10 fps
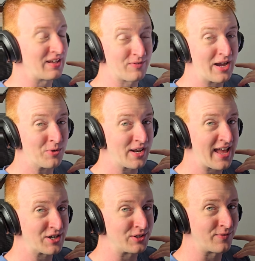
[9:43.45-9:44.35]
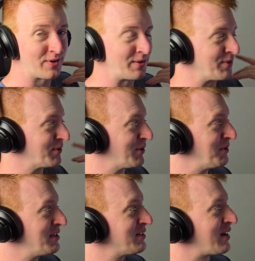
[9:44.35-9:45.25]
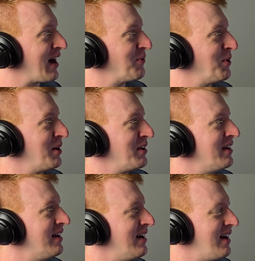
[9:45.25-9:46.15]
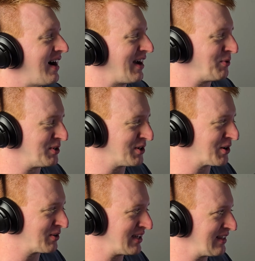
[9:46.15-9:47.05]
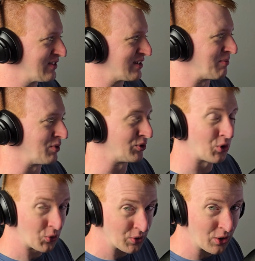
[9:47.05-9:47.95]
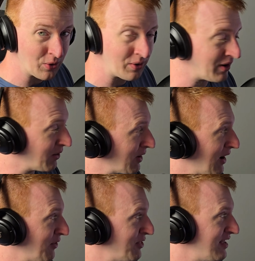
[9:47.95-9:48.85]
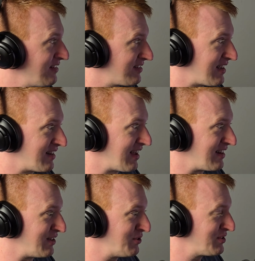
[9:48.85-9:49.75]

I were to actually follow through on this, I would I would create some logo around this and use